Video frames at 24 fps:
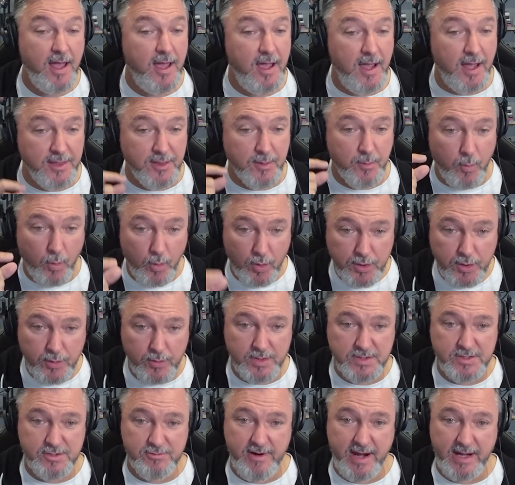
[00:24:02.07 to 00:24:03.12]
And the more you
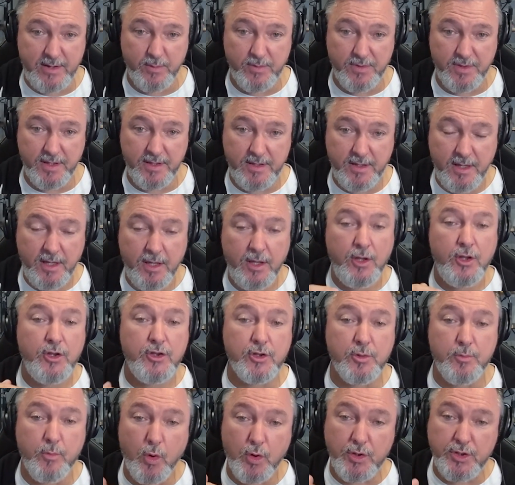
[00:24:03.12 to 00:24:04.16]
interact with it,
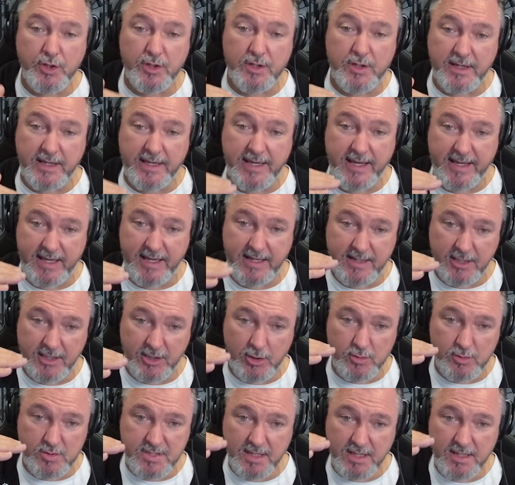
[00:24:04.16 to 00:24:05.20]
the more you can kick in a
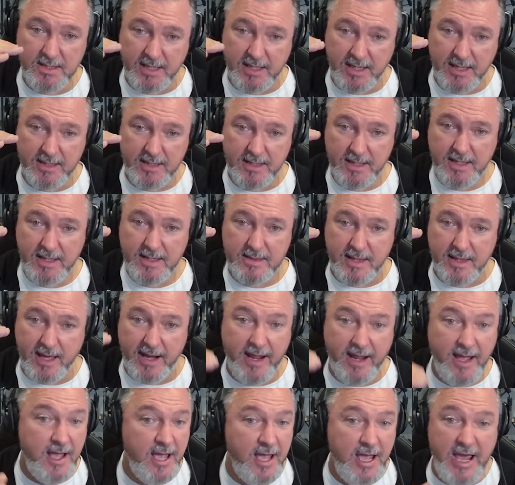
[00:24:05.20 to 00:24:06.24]
utility underneath
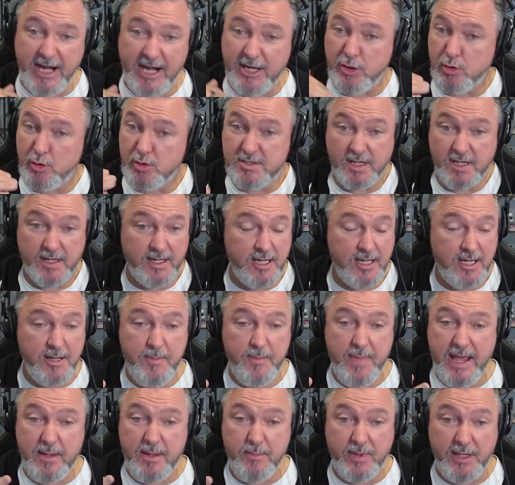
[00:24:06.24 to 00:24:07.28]
that. And a utility
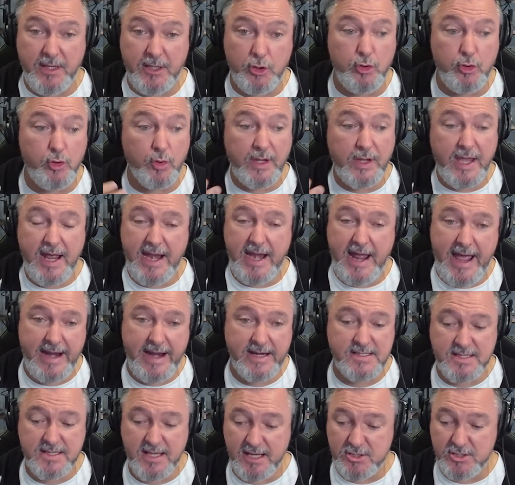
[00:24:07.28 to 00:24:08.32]
may be you get
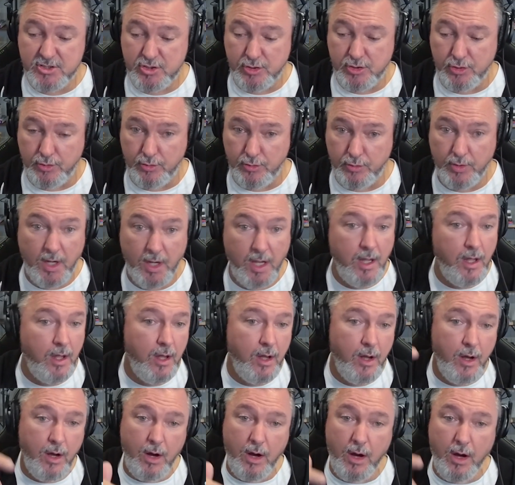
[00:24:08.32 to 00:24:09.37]
access to
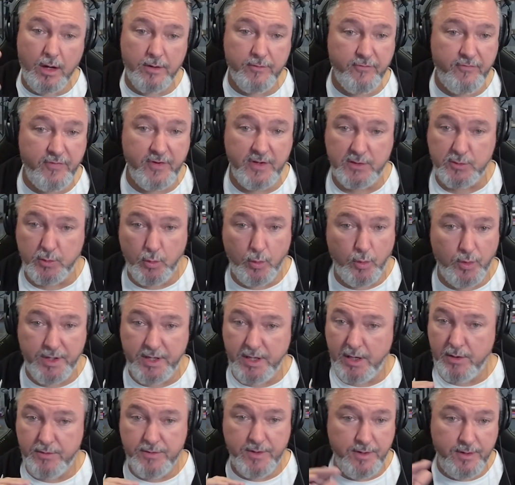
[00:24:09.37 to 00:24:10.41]
on-field
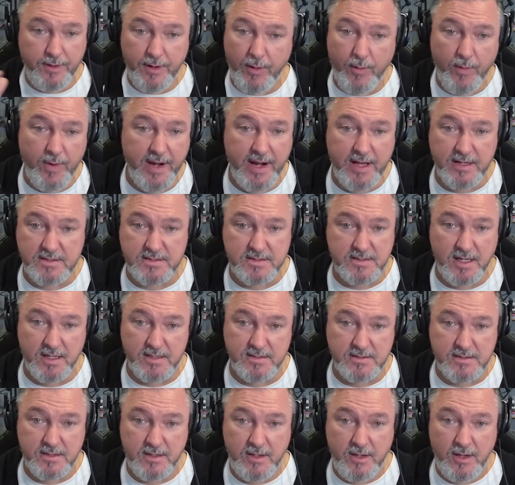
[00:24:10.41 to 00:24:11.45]
audio that no one else
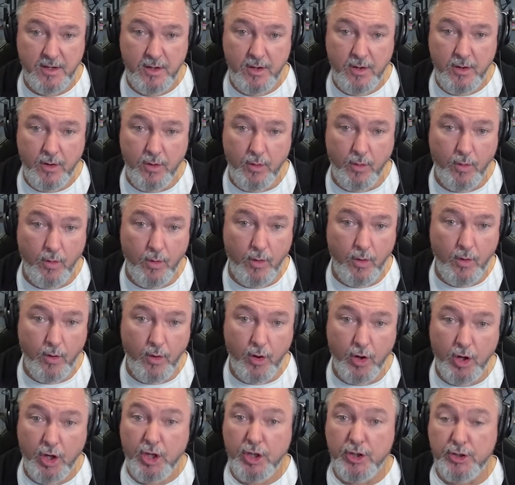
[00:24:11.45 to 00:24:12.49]
does,
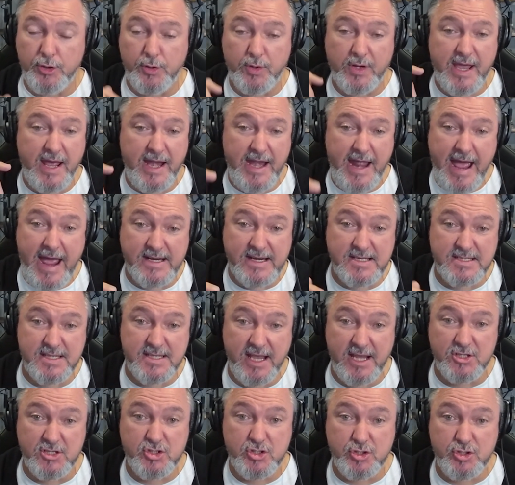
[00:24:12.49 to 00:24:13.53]
or you get
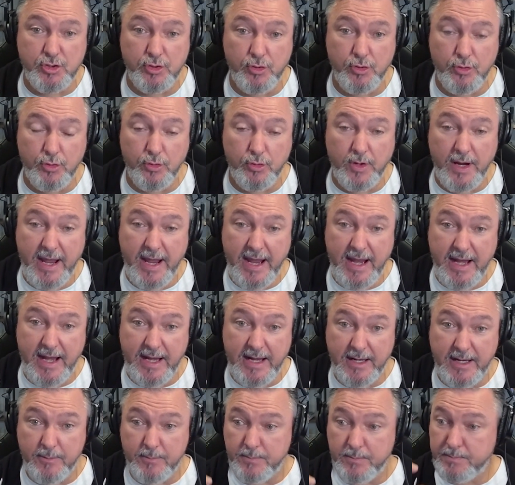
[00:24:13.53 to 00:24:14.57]
access to
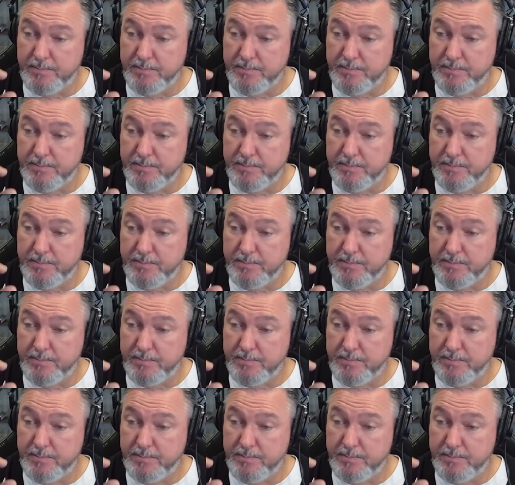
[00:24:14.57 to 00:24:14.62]
a